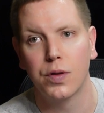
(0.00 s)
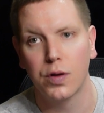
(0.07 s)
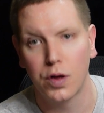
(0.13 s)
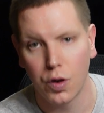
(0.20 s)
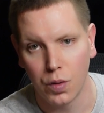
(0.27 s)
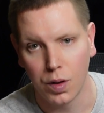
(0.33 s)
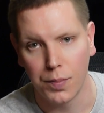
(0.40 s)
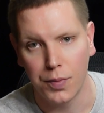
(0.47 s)

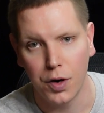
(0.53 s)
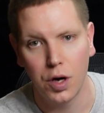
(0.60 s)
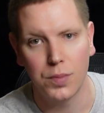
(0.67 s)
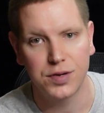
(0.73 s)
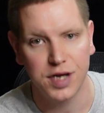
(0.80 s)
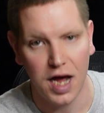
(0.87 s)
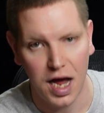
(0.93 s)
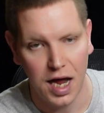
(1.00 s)
cooling
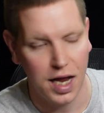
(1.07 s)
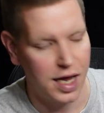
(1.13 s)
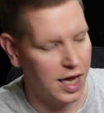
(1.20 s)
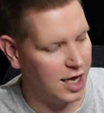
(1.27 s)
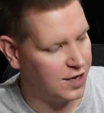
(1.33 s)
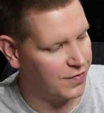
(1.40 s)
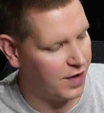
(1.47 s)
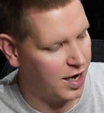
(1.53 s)
pumps and
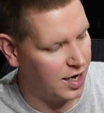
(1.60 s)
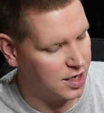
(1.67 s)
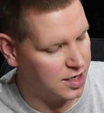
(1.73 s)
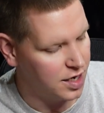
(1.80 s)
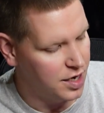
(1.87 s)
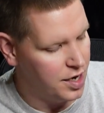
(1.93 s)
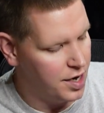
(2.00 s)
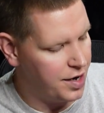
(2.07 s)
case
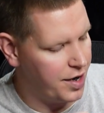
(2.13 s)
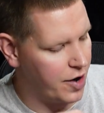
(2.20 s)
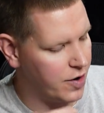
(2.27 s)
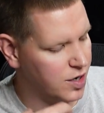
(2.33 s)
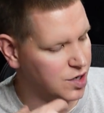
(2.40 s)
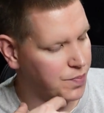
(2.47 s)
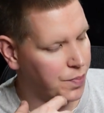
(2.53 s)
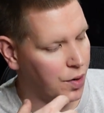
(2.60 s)
fans.
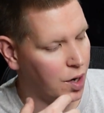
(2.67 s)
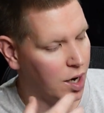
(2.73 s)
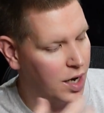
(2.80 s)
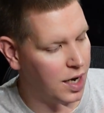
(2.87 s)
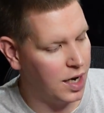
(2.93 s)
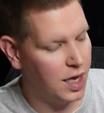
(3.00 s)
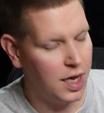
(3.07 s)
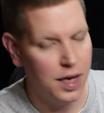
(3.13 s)
There is
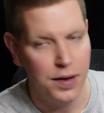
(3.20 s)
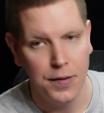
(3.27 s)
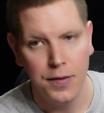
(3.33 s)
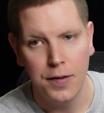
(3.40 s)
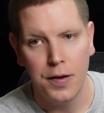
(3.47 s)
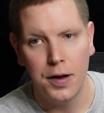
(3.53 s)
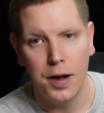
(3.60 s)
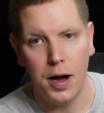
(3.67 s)
plenty
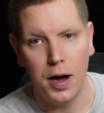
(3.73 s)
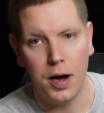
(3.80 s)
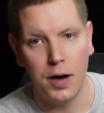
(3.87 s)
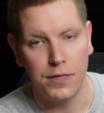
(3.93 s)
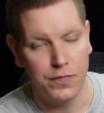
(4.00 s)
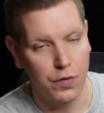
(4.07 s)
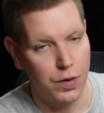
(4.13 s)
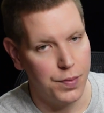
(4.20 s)

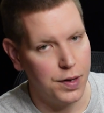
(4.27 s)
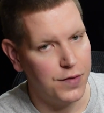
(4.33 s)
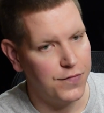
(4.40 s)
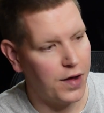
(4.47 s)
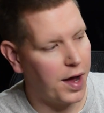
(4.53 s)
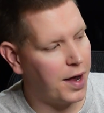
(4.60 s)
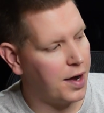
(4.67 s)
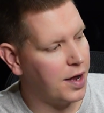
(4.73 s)
4-pin
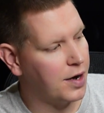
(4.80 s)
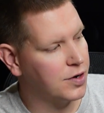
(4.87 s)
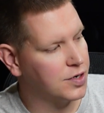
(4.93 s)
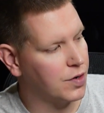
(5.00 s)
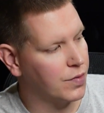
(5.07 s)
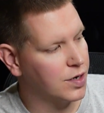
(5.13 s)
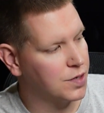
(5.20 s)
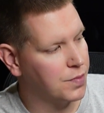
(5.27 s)
fan headers
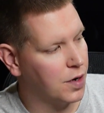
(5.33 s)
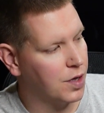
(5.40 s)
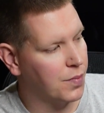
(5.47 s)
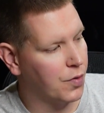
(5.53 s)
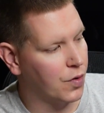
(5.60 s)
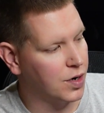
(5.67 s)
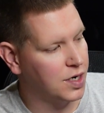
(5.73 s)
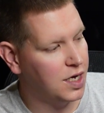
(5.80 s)
on this
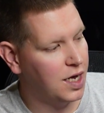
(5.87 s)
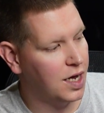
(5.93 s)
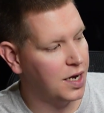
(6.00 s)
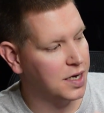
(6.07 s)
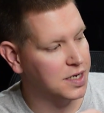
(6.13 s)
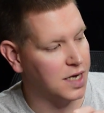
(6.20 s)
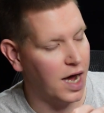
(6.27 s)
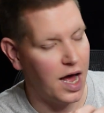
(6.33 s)
motherboard. 10
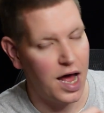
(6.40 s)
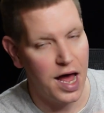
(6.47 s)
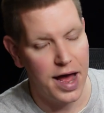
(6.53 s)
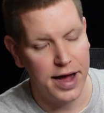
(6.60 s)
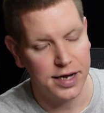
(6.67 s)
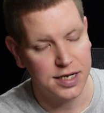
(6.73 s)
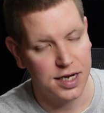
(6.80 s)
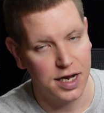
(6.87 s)
is an
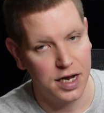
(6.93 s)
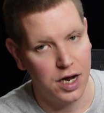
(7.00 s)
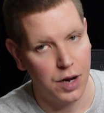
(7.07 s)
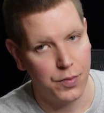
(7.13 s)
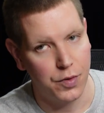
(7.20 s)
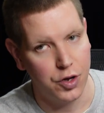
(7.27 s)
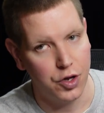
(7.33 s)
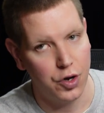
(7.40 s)
excellent
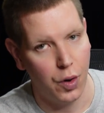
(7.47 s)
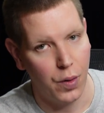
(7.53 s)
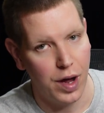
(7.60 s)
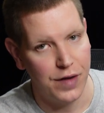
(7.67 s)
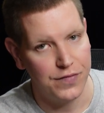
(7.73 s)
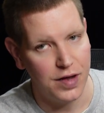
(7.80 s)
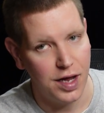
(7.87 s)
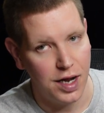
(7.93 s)
number. You don't
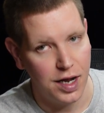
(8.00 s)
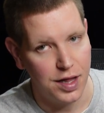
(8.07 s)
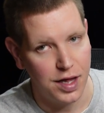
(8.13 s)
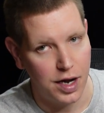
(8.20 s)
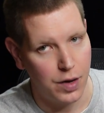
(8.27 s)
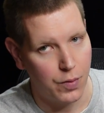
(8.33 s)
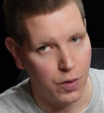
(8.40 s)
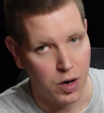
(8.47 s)
have
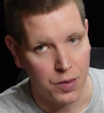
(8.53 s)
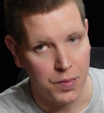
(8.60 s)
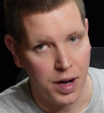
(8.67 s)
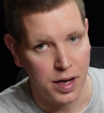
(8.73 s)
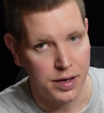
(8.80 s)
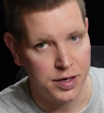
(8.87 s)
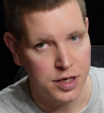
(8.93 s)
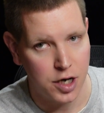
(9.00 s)
anything to worry
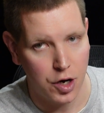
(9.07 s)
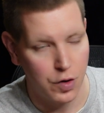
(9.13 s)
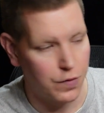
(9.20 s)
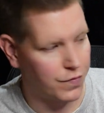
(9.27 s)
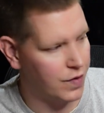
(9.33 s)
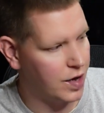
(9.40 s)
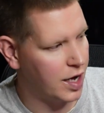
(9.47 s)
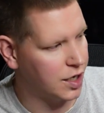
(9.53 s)
about. Total
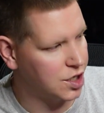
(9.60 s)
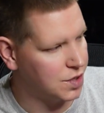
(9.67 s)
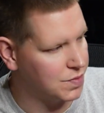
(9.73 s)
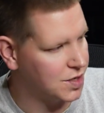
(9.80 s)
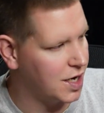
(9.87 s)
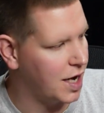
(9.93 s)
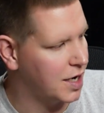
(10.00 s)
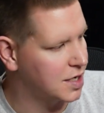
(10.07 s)
flagship
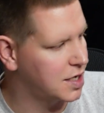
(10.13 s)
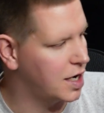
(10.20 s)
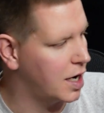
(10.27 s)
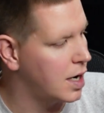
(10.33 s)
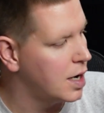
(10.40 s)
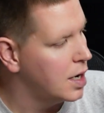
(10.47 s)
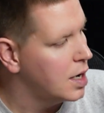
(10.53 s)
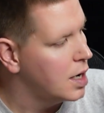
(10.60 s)
status
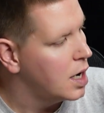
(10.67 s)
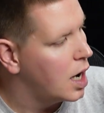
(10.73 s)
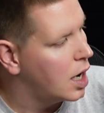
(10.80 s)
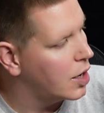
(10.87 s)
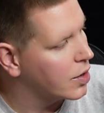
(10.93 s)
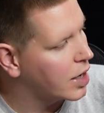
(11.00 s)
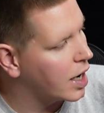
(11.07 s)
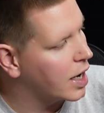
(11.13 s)
there.
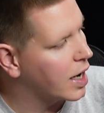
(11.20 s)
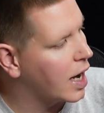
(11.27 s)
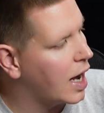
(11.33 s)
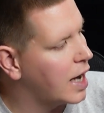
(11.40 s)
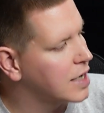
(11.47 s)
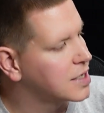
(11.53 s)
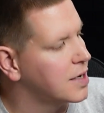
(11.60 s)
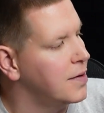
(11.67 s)
Okay,
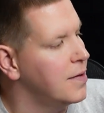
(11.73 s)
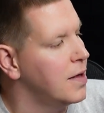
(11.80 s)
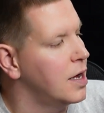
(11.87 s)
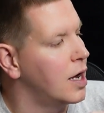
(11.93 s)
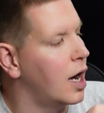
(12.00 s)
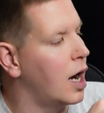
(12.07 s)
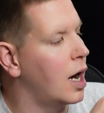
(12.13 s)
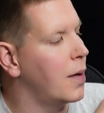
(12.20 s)
guys.
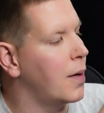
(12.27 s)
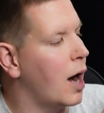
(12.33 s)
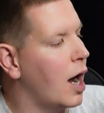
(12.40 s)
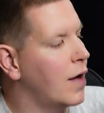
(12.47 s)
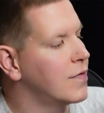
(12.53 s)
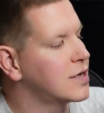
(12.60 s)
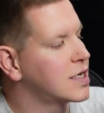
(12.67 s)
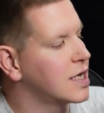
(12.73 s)

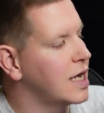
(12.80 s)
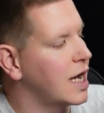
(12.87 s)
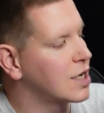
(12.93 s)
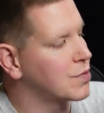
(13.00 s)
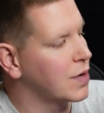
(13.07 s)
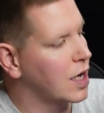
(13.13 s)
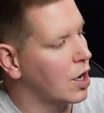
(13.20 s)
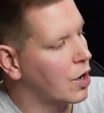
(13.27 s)
Obviously,
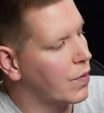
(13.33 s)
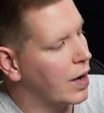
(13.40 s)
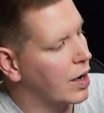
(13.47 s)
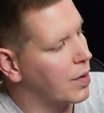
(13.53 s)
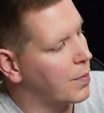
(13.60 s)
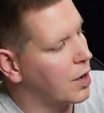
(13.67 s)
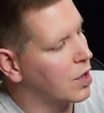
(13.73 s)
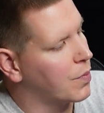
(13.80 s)
as we go around
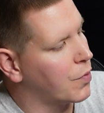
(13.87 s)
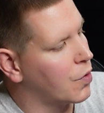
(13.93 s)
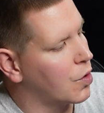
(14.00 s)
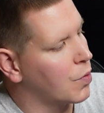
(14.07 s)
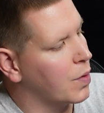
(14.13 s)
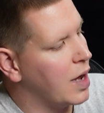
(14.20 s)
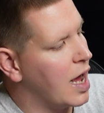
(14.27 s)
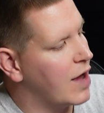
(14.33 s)
the
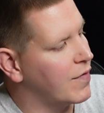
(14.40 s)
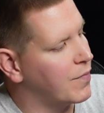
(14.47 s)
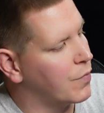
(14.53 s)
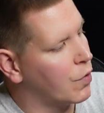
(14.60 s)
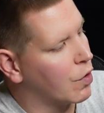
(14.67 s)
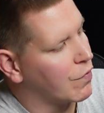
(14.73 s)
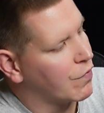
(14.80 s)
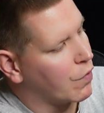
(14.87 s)
motherboard, we have
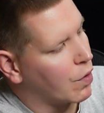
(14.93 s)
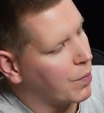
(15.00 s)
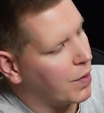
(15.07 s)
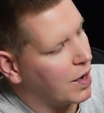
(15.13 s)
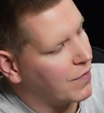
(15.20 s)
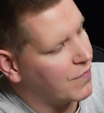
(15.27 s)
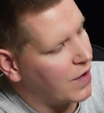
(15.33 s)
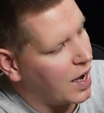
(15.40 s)
more
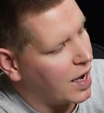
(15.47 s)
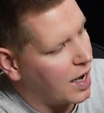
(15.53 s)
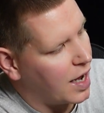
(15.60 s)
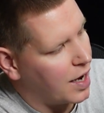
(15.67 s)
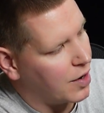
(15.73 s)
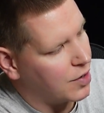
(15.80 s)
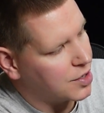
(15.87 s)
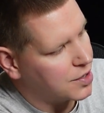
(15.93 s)
4-pin fan
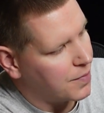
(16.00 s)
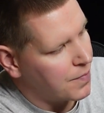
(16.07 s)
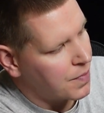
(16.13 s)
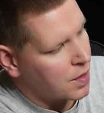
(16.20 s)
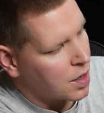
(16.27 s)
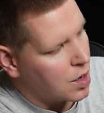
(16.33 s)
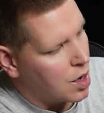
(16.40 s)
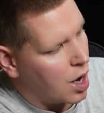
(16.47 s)
headers.
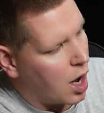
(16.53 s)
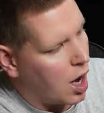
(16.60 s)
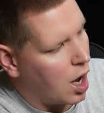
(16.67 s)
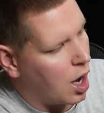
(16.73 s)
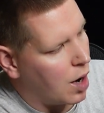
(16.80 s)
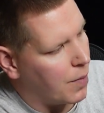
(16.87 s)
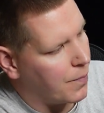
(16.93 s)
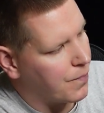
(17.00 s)

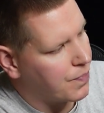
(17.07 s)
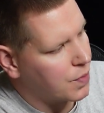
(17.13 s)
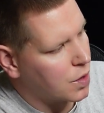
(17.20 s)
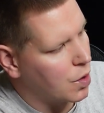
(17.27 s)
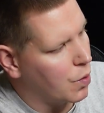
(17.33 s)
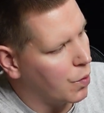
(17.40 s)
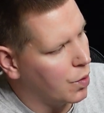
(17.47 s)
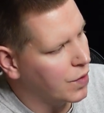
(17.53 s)

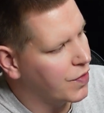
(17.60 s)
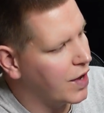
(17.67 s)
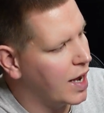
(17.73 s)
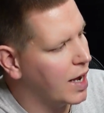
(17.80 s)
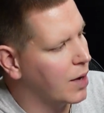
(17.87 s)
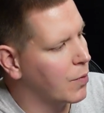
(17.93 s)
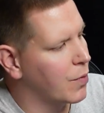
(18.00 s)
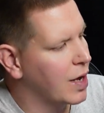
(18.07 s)
One
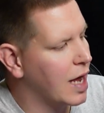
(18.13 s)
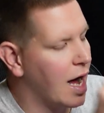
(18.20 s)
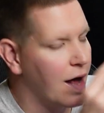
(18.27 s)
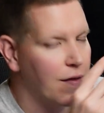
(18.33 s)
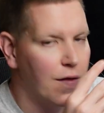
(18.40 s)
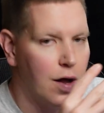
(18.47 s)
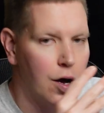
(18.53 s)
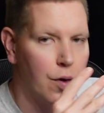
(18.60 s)
thing we
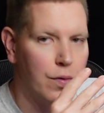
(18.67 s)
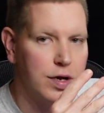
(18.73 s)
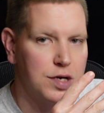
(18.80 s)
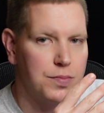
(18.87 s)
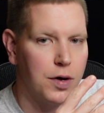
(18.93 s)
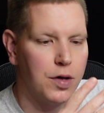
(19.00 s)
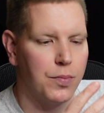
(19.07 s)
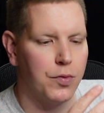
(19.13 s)
got on this
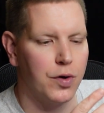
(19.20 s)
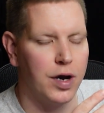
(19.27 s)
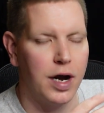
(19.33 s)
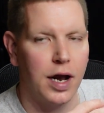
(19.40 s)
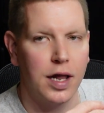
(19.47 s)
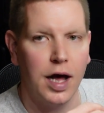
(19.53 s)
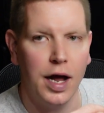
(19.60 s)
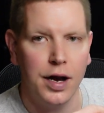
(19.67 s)
motherboard, and
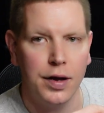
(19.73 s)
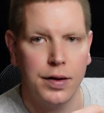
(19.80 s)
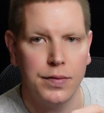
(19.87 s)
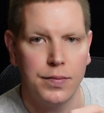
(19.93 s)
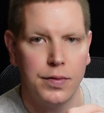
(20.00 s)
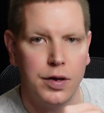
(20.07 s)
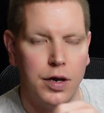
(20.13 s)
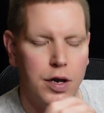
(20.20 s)
a lot of
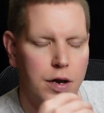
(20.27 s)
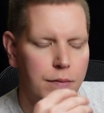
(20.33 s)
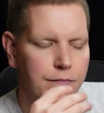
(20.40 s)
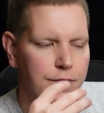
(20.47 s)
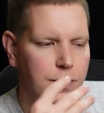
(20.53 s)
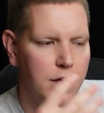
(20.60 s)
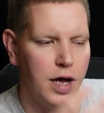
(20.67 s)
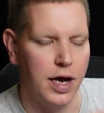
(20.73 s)

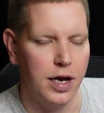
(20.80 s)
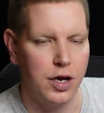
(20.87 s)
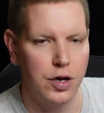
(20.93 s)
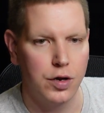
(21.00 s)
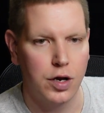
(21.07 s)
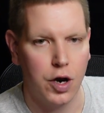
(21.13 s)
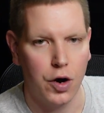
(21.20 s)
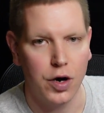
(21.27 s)

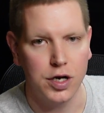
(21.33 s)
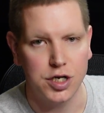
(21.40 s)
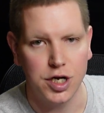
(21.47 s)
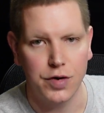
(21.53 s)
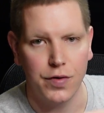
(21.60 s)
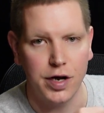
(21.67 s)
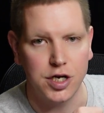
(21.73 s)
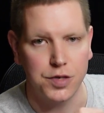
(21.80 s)
like current
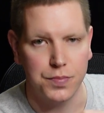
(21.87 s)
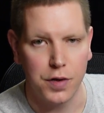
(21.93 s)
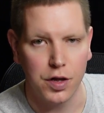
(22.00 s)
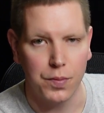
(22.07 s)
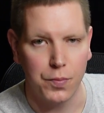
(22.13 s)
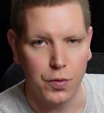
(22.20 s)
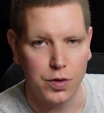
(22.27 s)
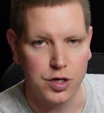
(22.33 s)
generation
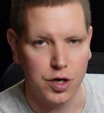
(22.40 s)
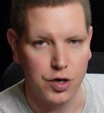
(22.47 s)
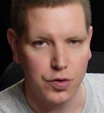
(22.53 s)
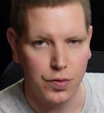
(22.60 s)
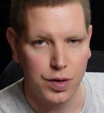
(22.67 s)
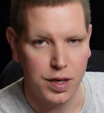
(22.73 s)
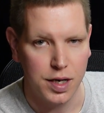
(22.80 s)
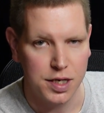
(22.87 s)
motherboards are
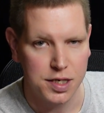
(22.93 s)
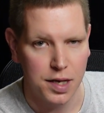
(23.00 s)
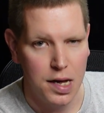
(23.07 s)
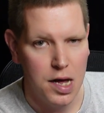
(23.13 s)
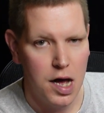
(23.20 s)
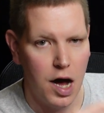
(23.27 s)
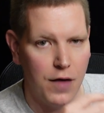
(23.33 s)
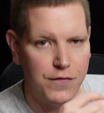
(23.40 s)
doing this.
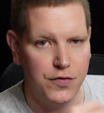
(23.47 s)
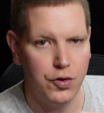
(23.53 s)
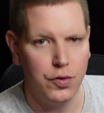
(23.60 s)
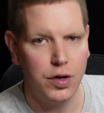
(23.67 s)
A few